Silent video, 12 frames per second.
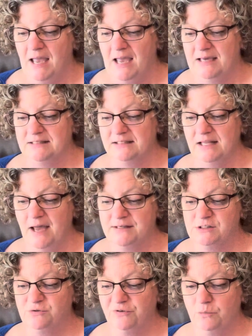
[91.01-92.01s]
And
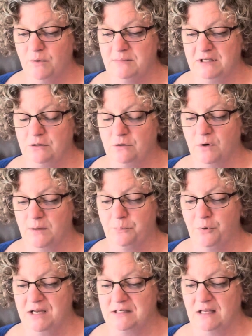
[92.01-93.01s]
alas for women who are
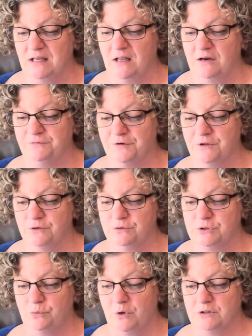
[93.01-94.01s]
pregnant and for
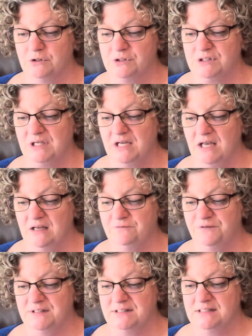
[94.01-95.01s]
those who are nursing
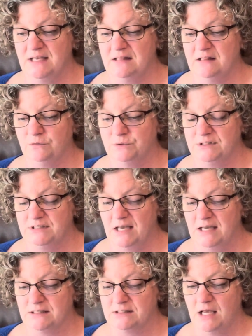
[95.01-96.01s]
infants in those
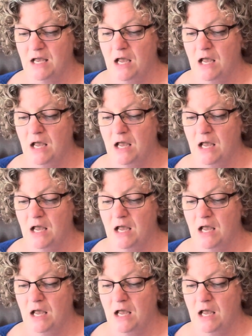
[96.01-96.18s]
days.